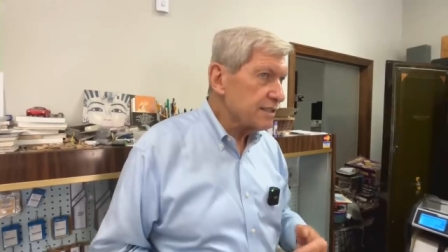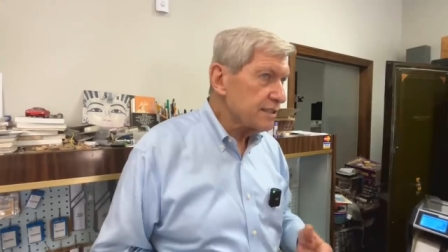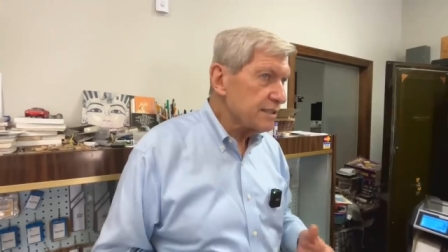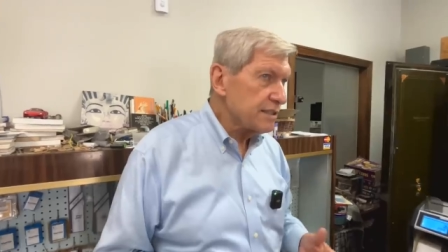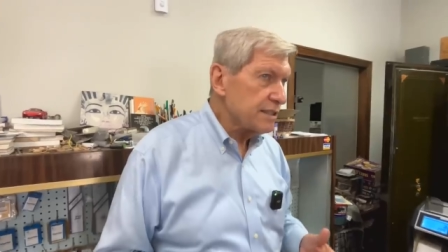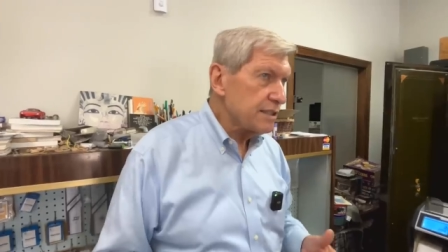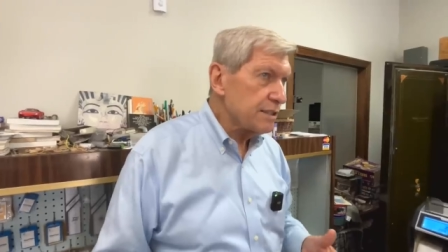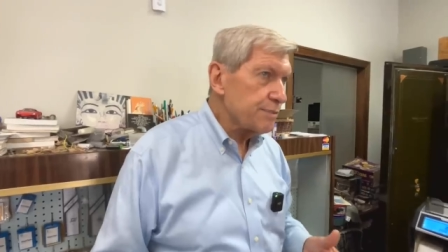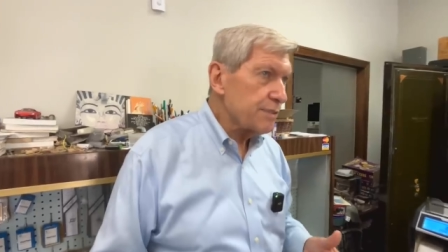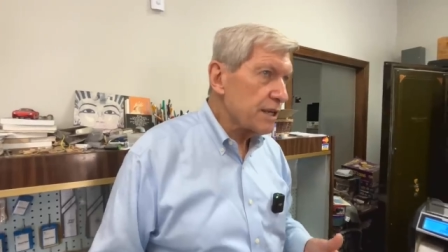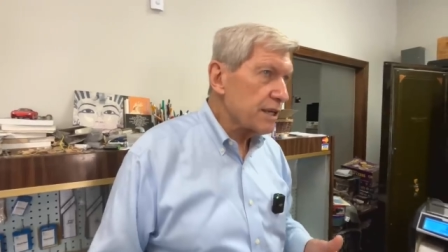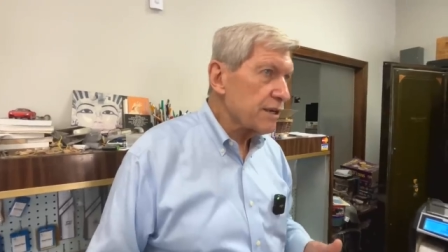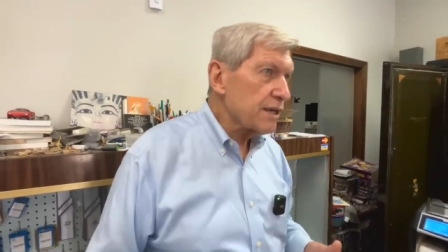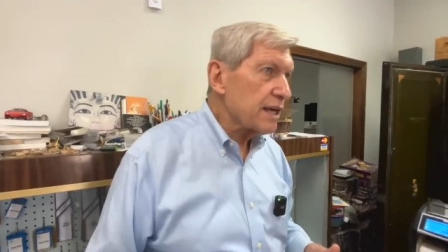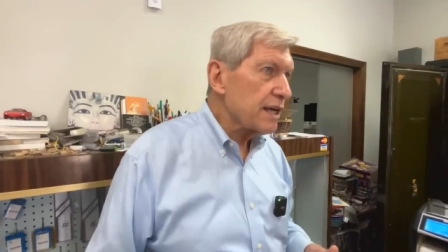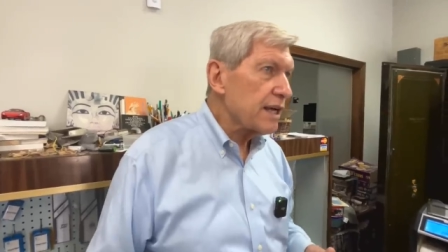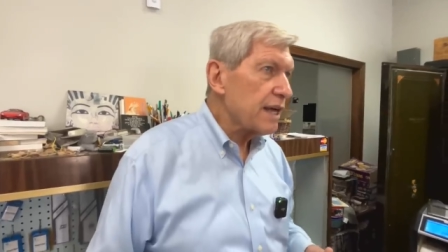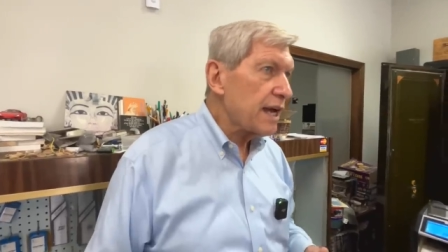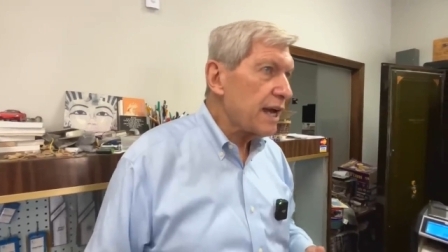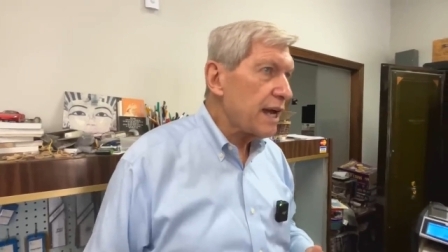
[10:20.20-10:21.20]
yeah, no matter
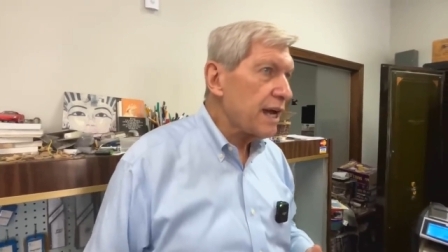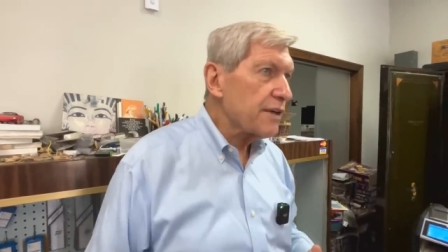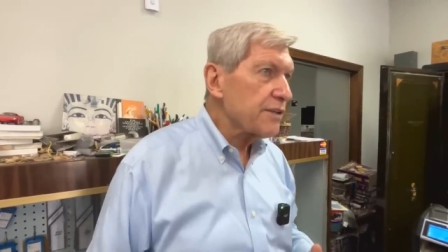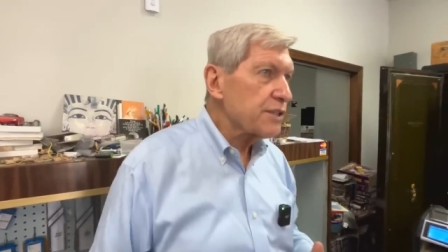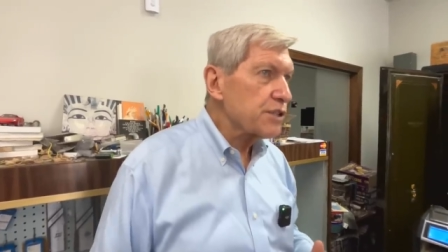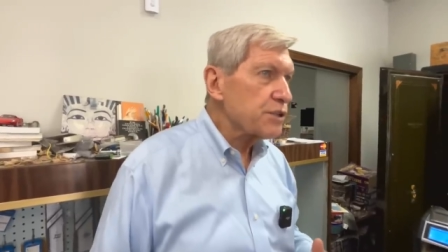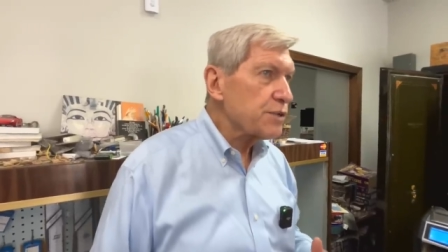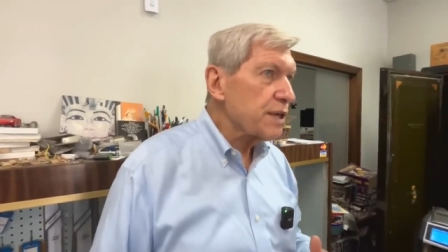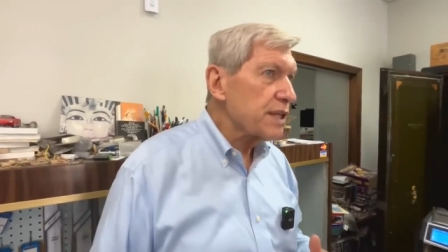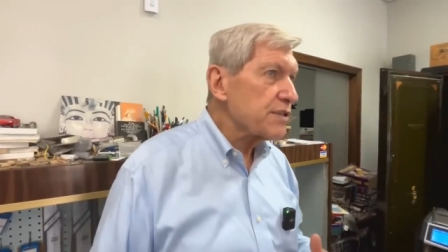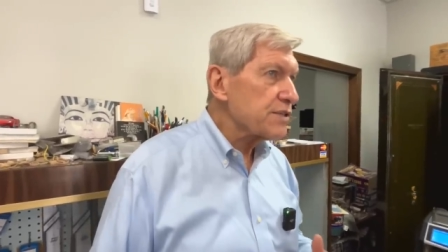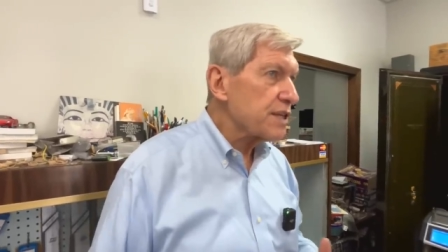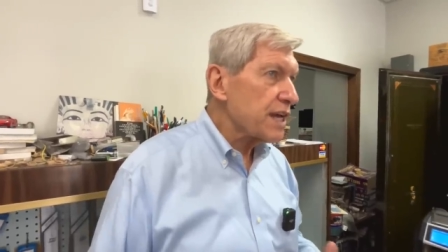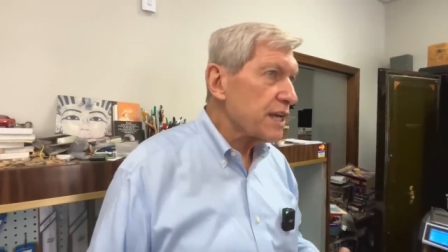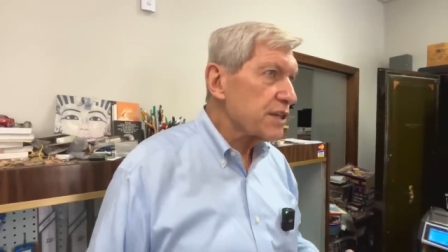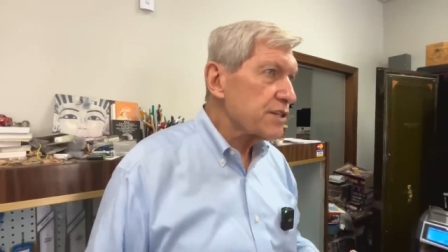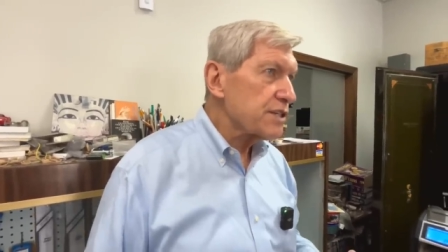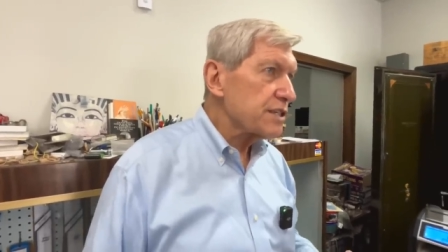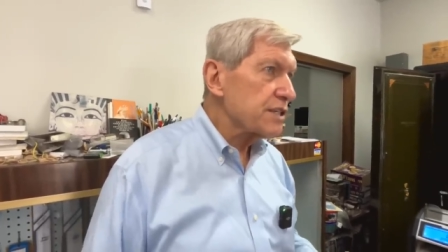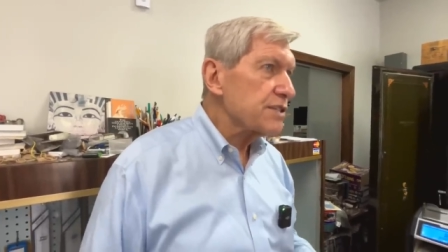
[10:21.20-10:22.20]
how, how the
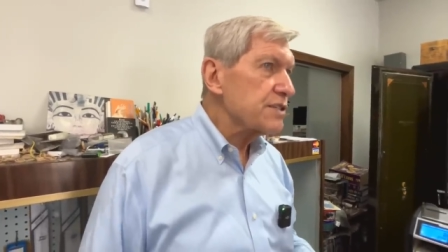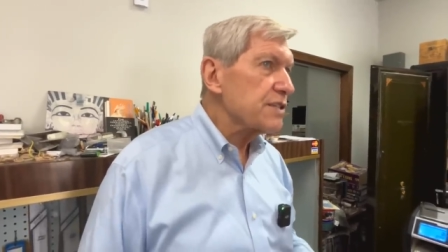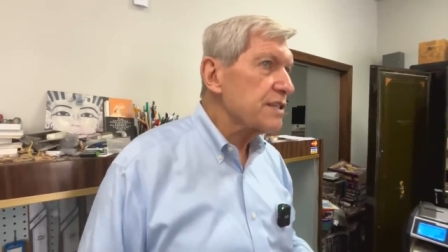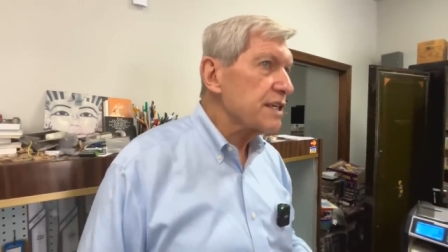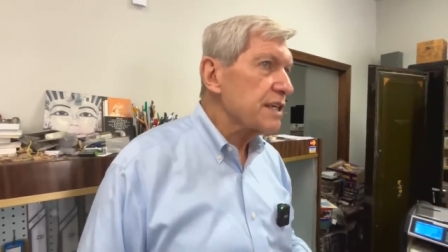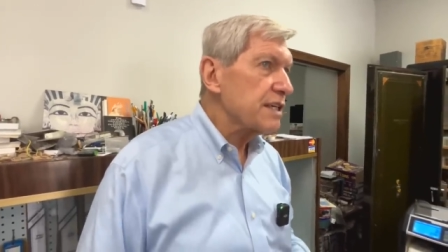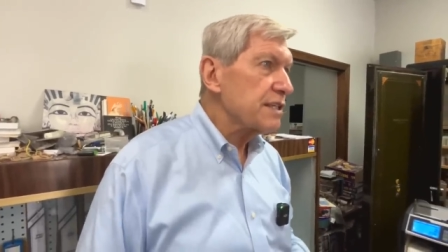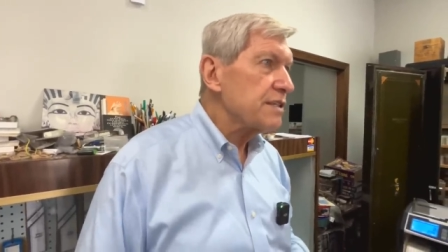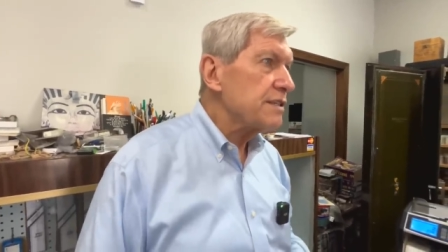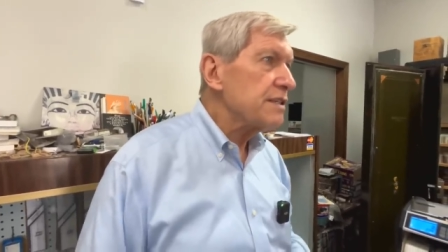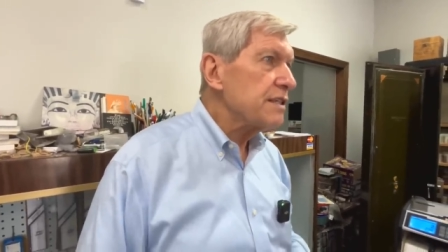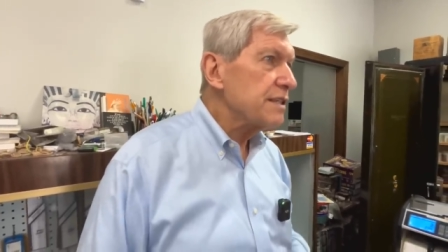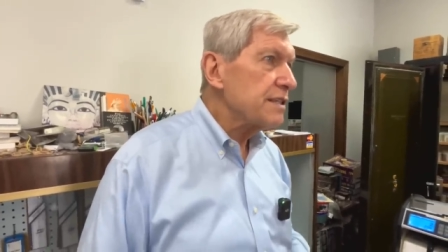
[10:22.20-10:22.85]
transaction is done,